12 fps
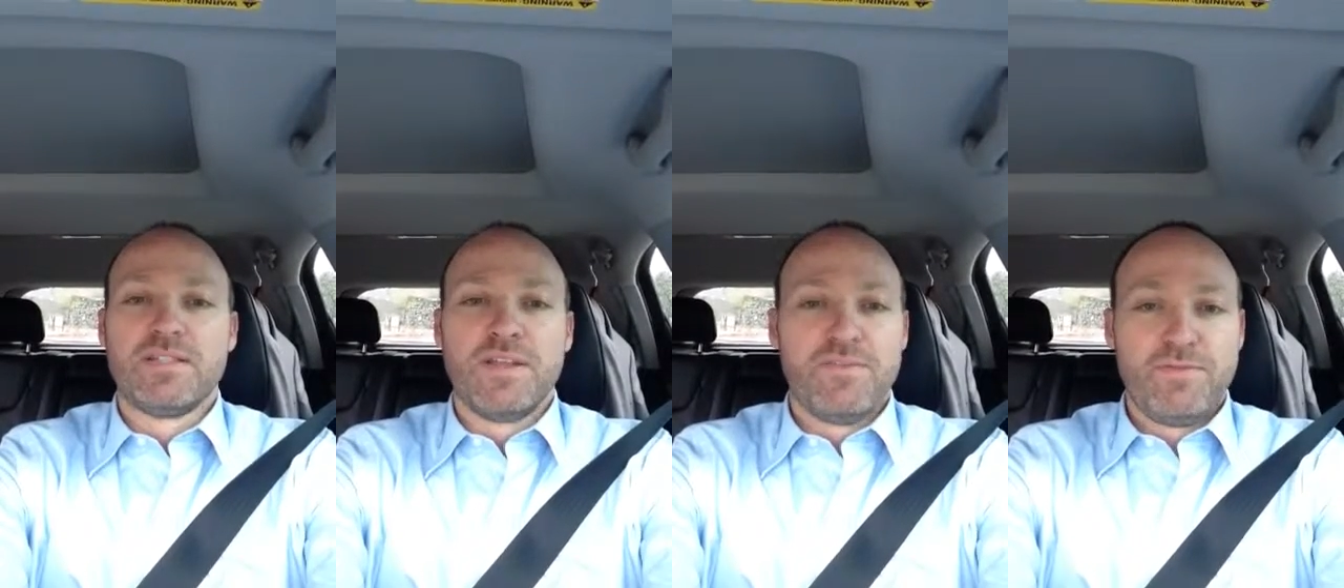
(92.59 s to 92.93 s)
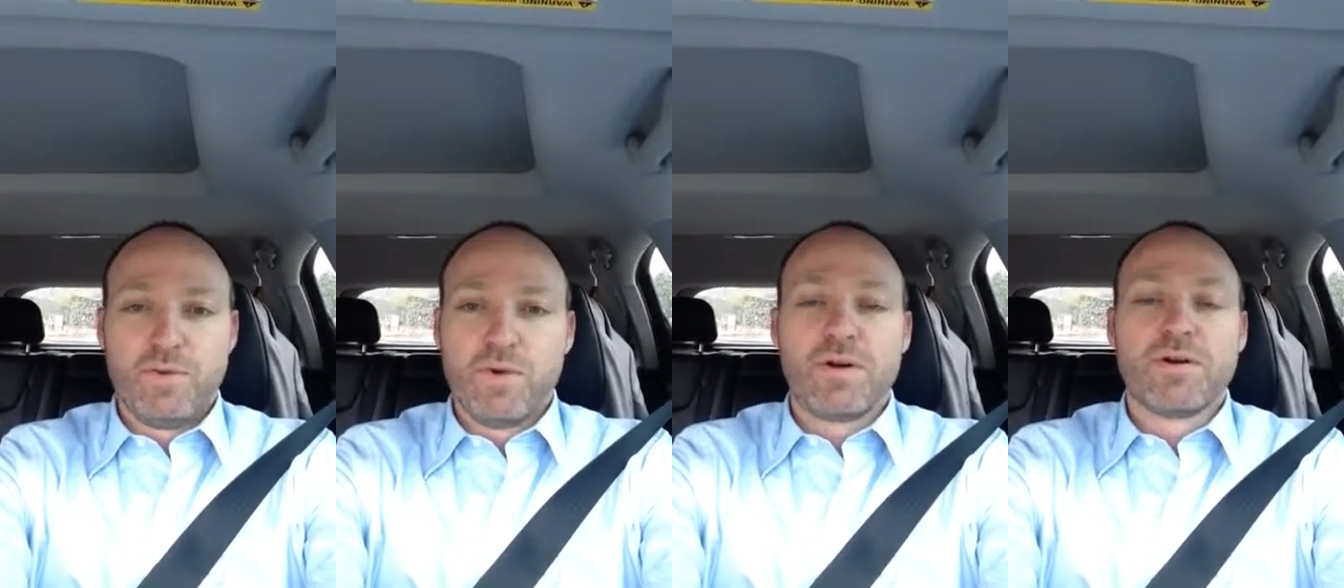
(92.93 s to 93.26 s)
If
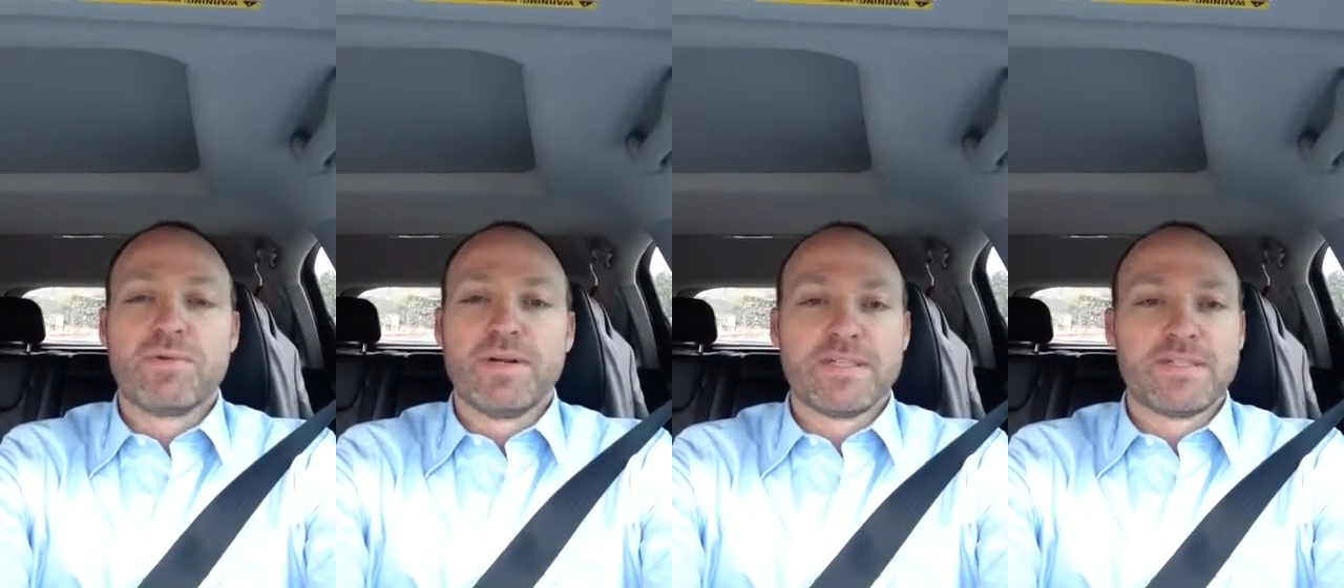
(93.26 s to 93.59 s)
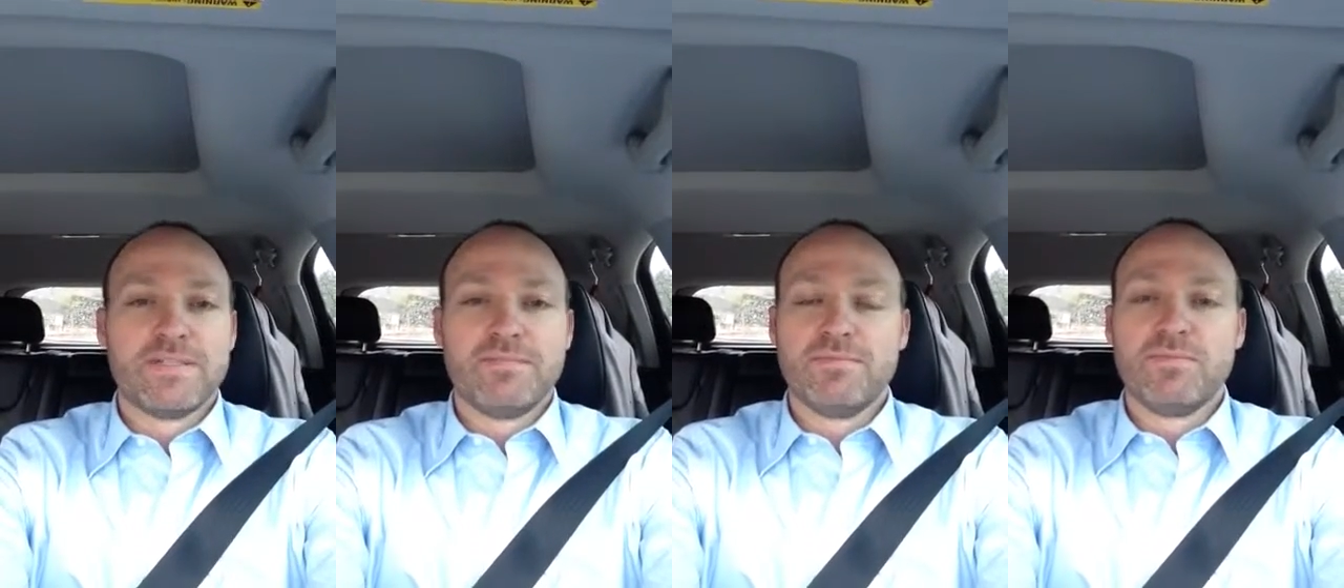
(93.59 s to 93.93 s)
you are
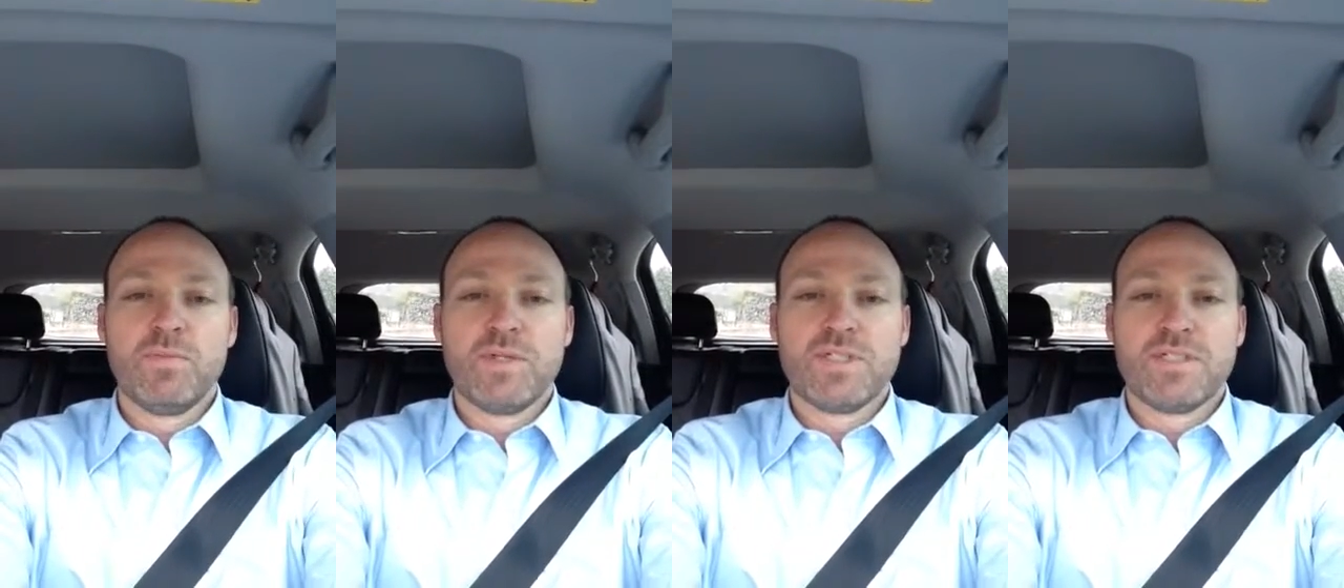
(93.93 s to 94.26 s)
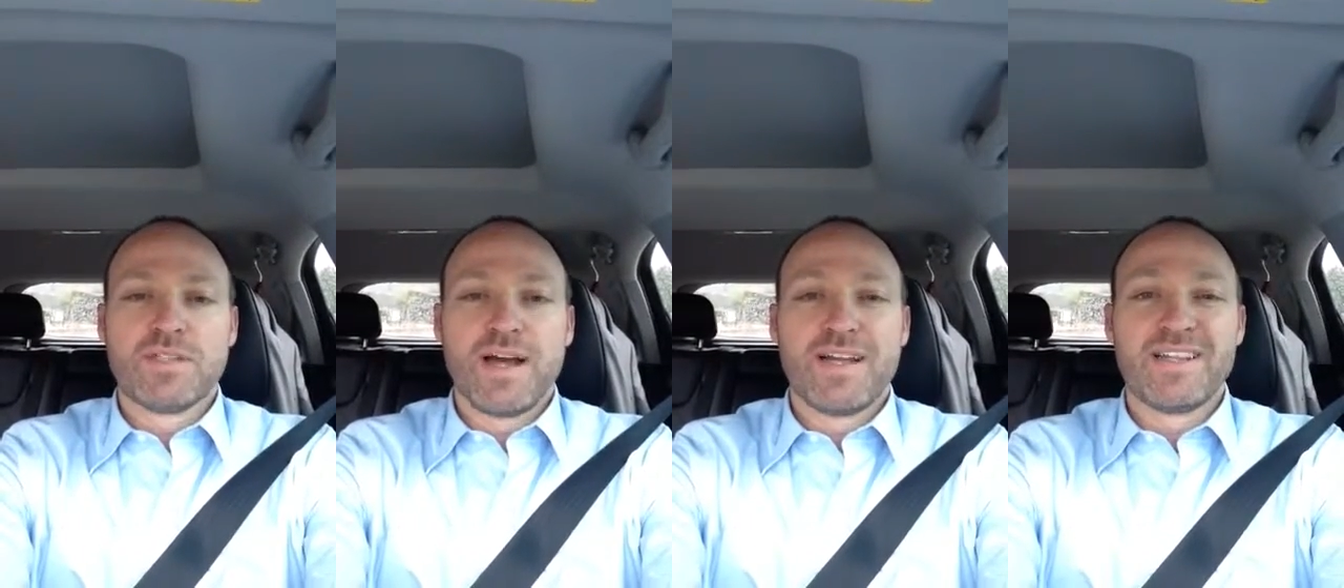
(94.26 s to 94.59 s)
arrested, which is
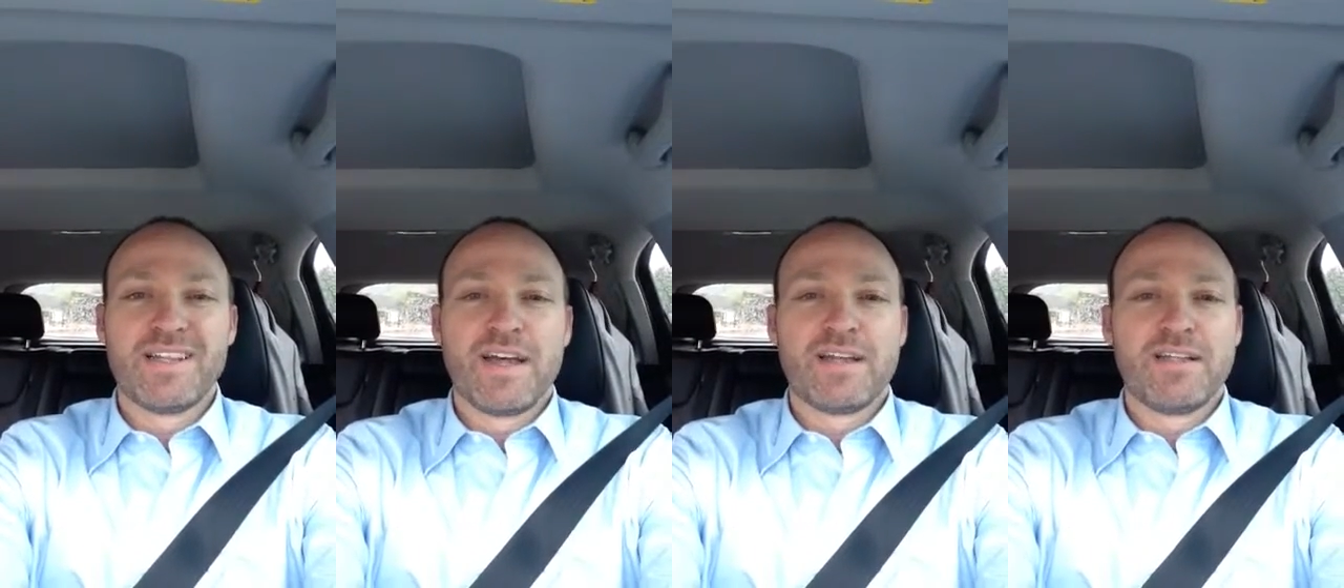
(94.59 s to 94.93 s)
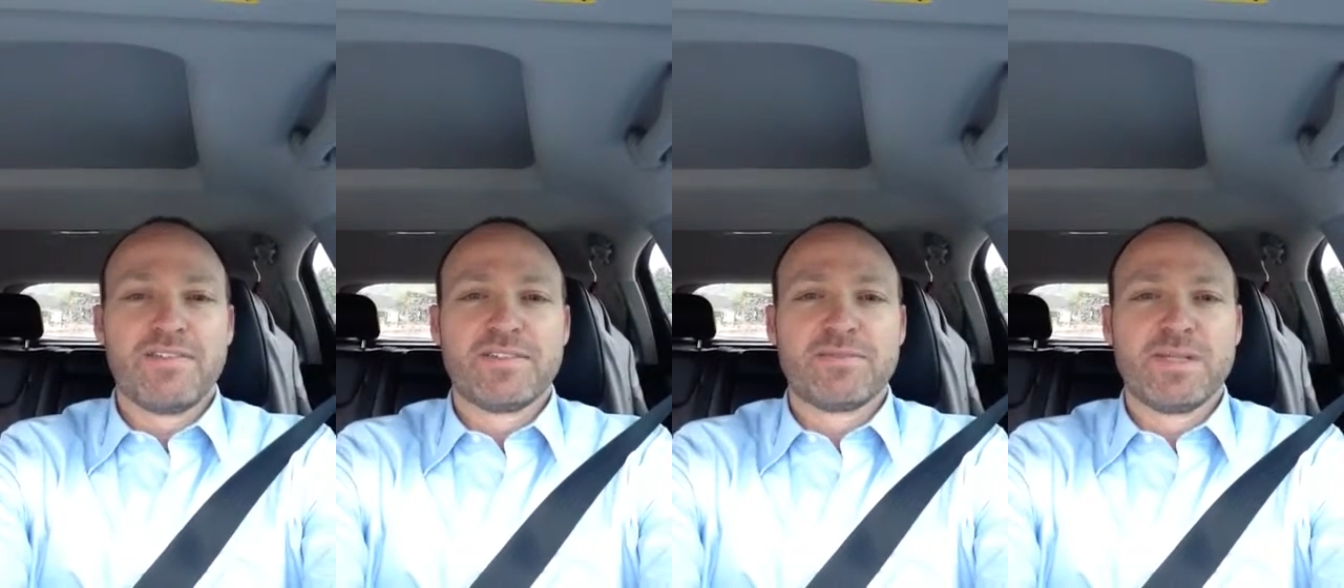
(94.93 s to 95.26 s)
highly likely,
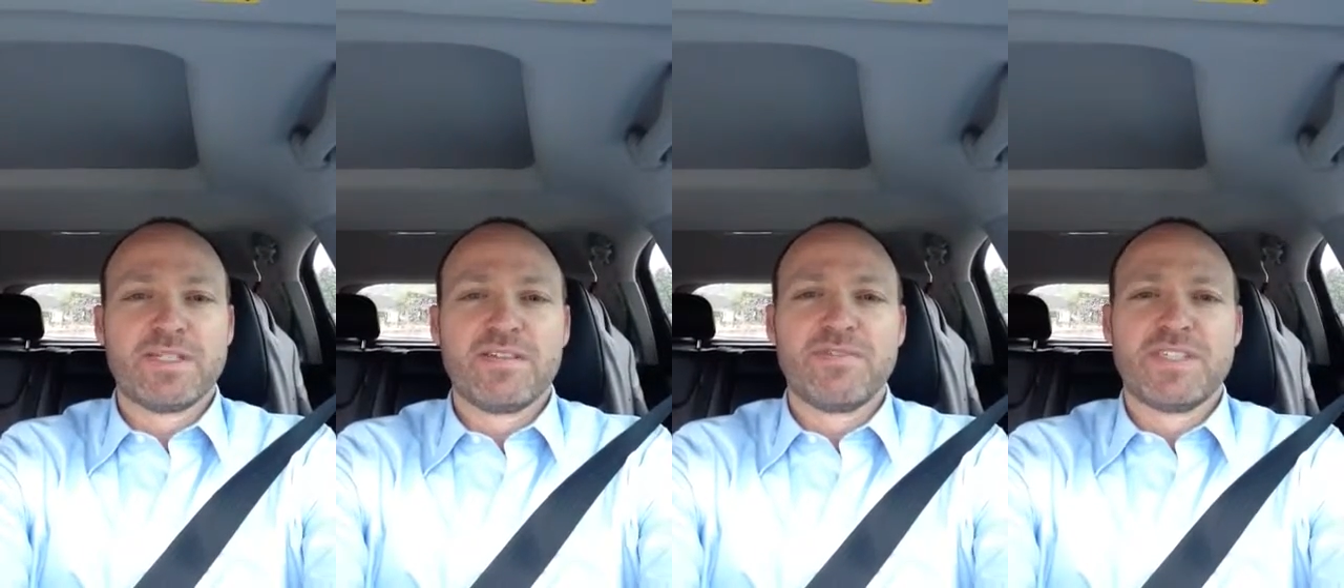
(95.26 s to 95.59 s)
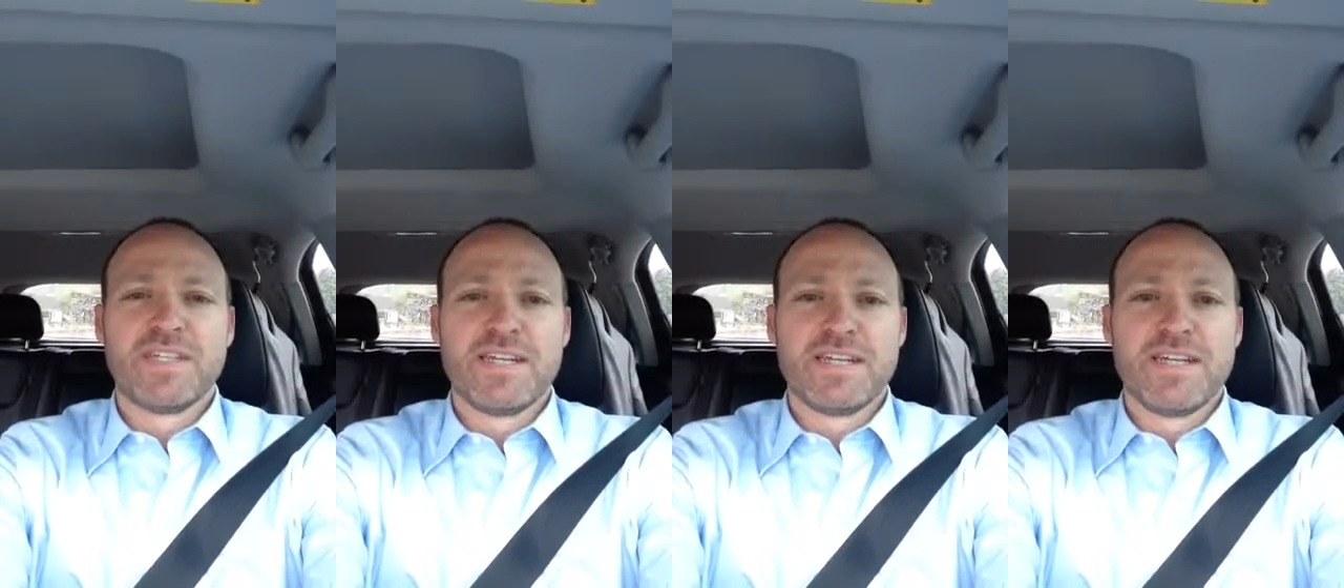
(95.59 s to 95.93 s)
especially if it's
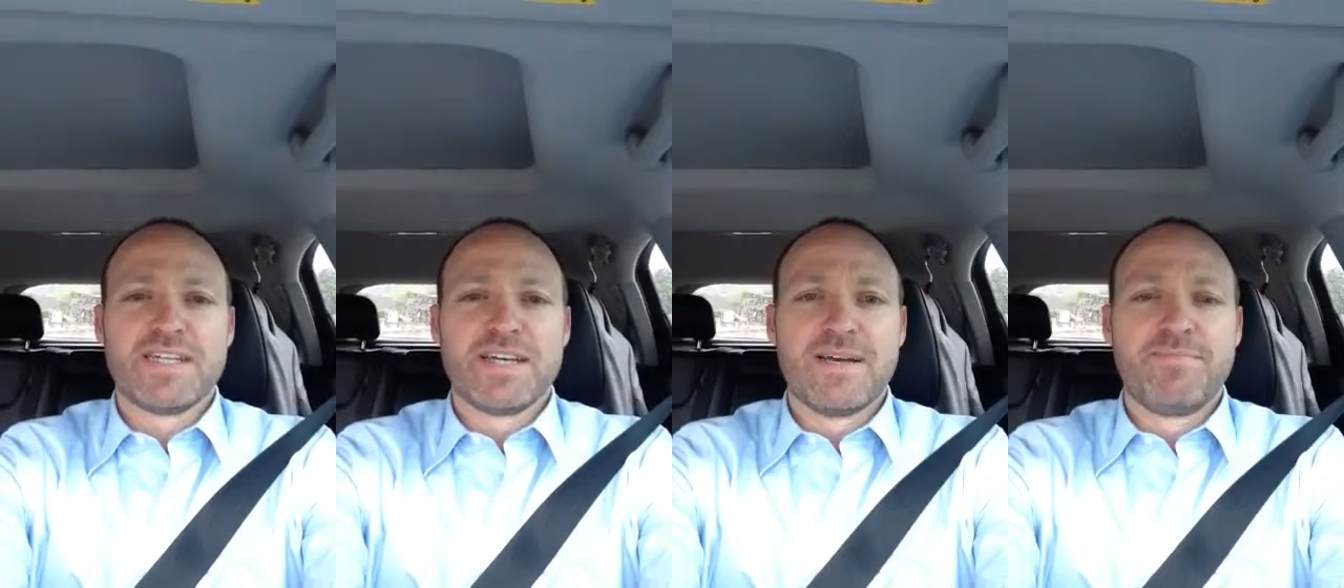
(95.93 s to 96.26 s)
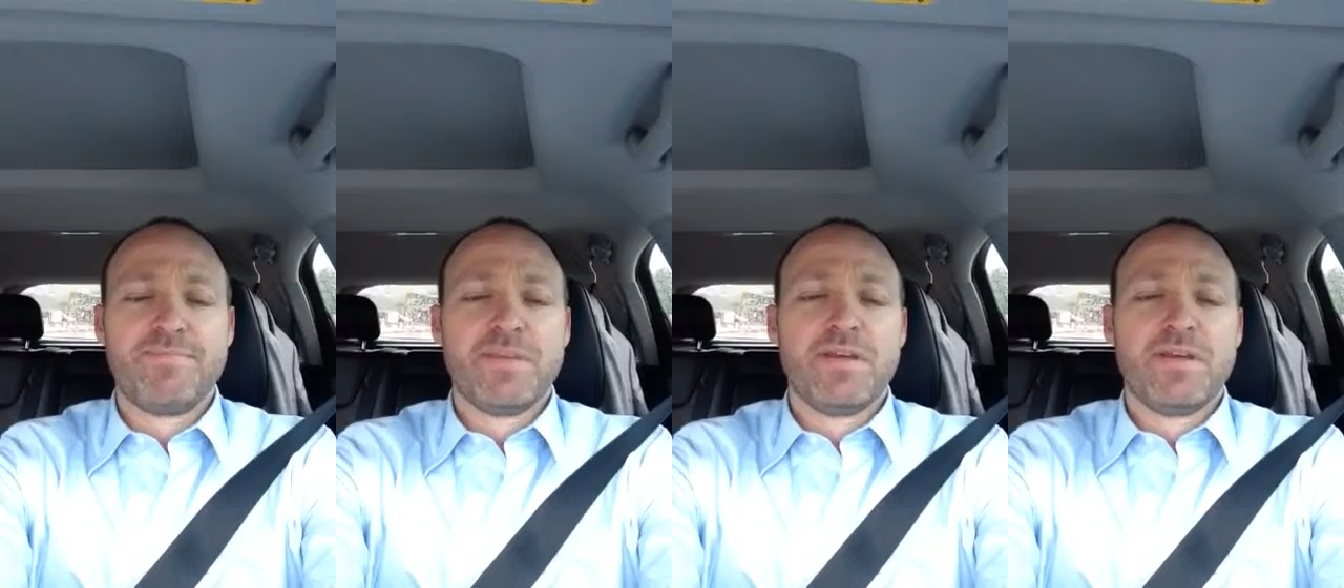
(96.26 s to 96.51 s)
at nighttime,